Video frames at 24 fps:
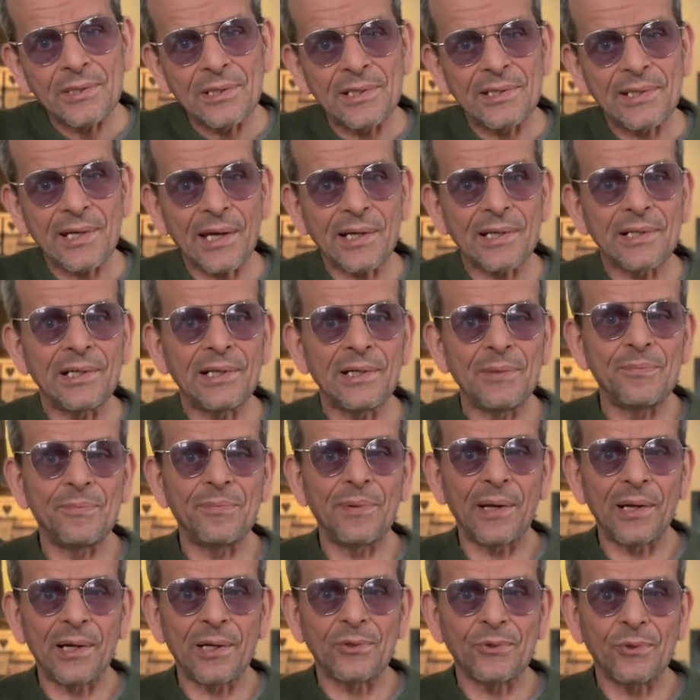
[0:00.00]
it's actually
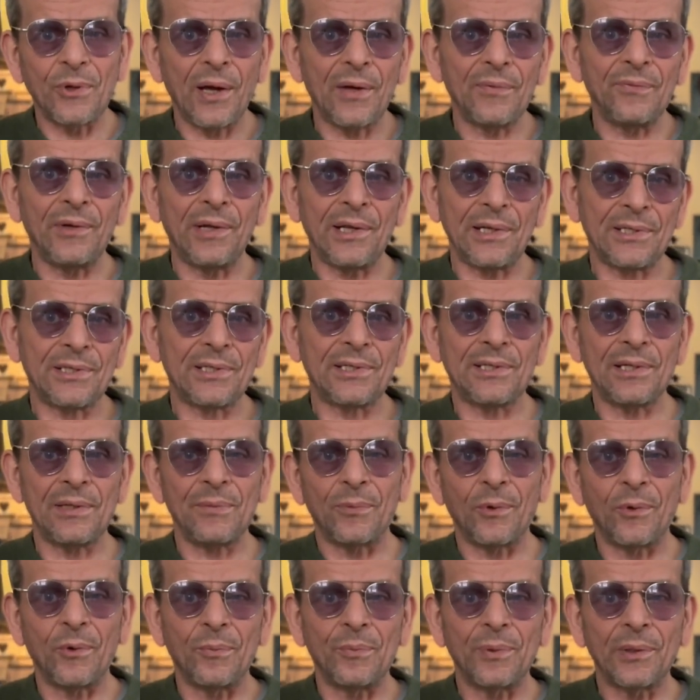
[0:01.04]
better to have less than
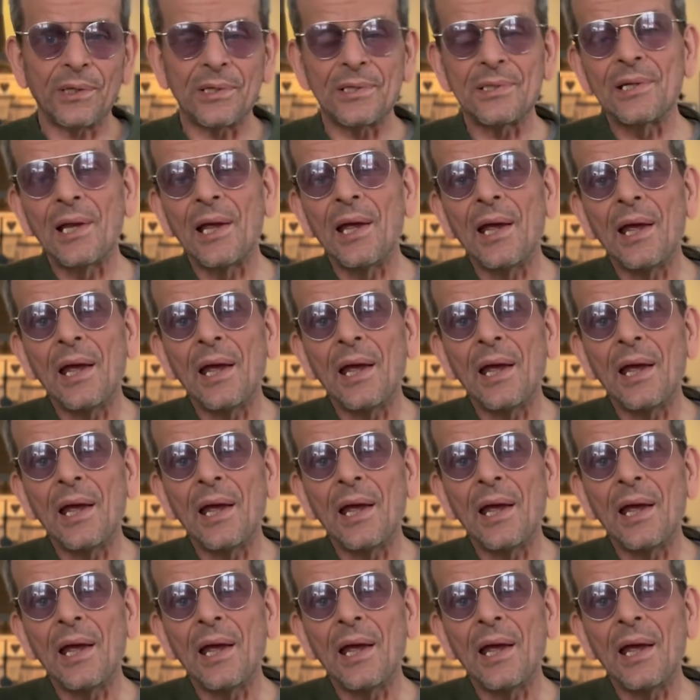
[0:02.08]
more, because,